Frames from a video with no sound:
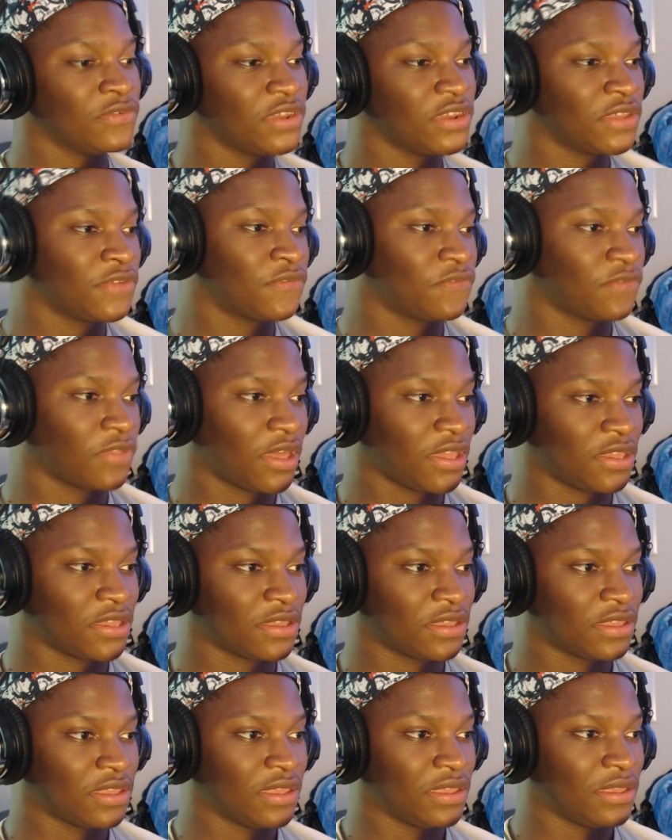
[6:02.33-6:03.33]
if like
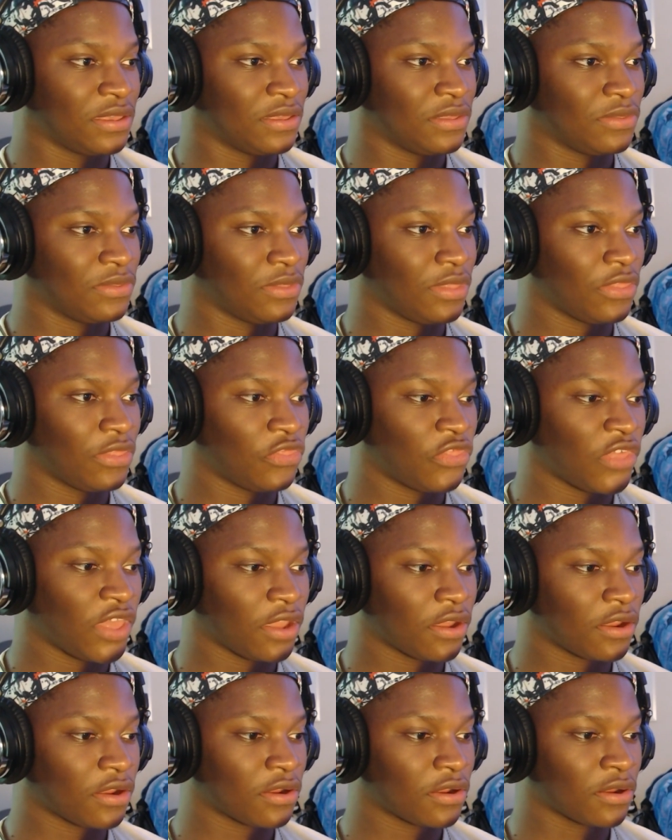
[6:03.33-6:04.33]

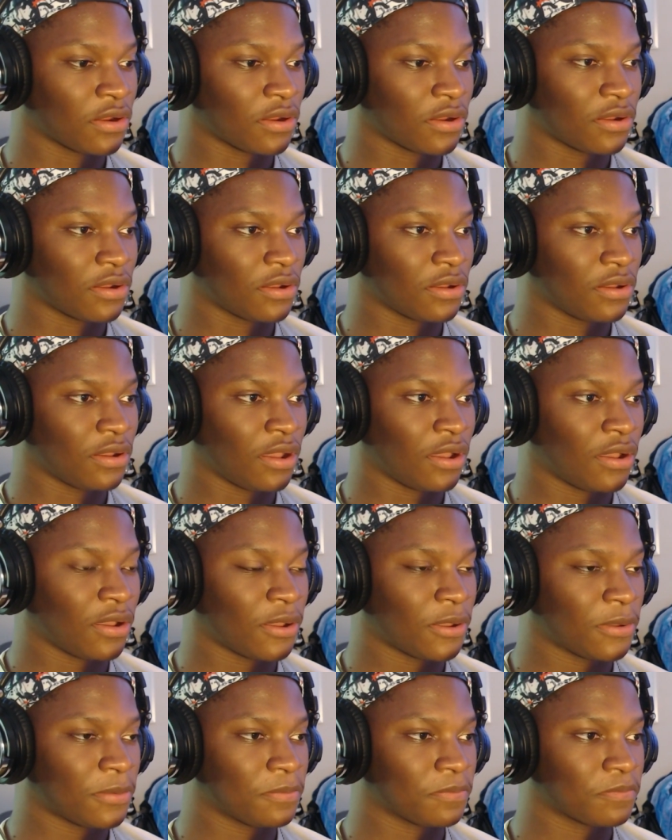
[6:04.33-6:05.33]
they're
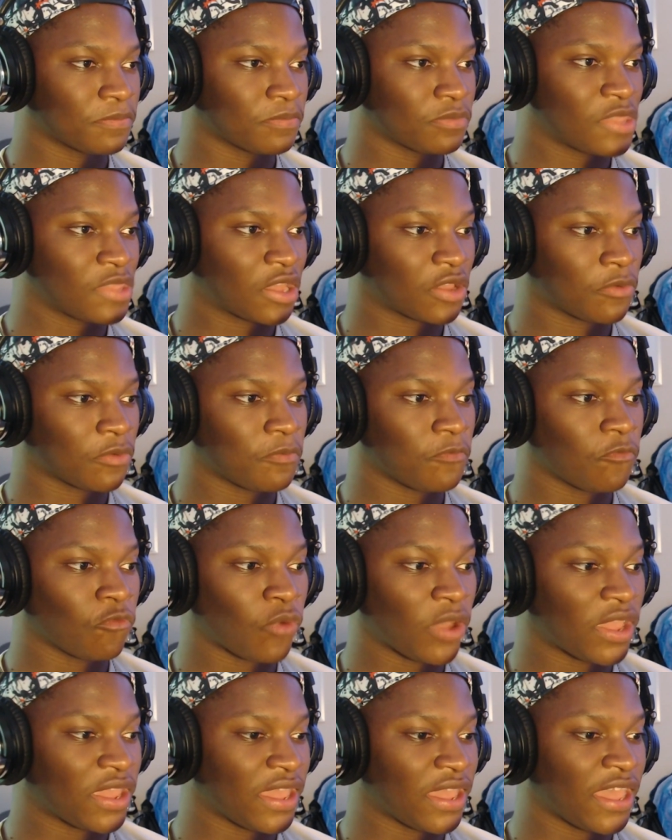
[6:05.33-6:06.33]
like
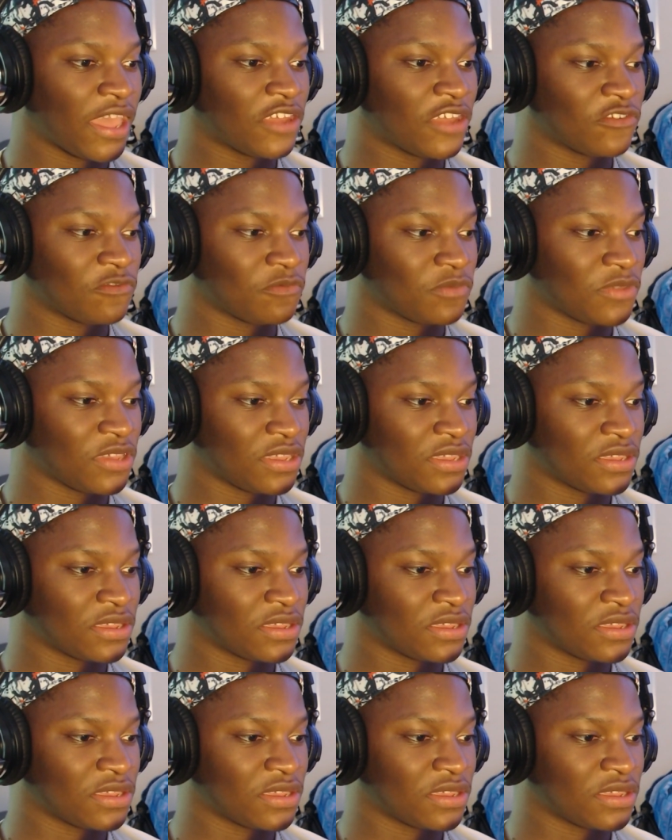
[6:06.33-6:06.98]
way ahead of me.